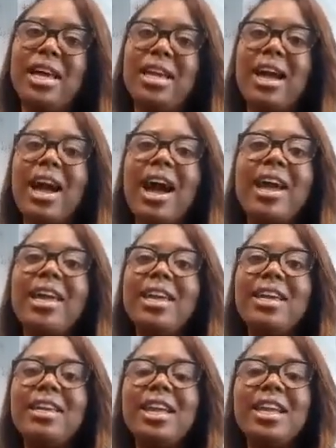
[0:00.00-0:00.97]
like high
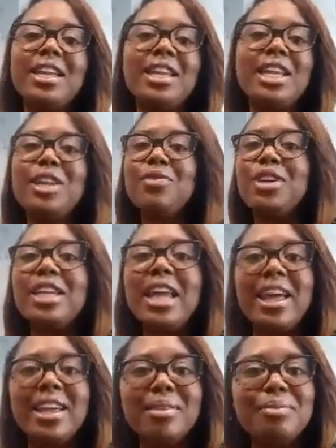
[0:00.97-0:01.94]
end, and it ain't even
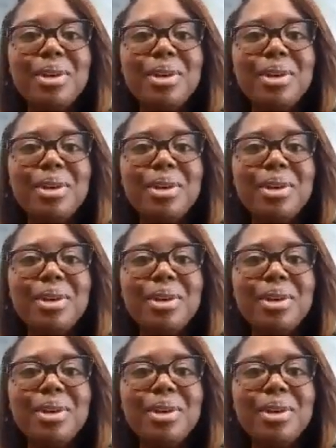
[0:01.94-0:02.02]
that.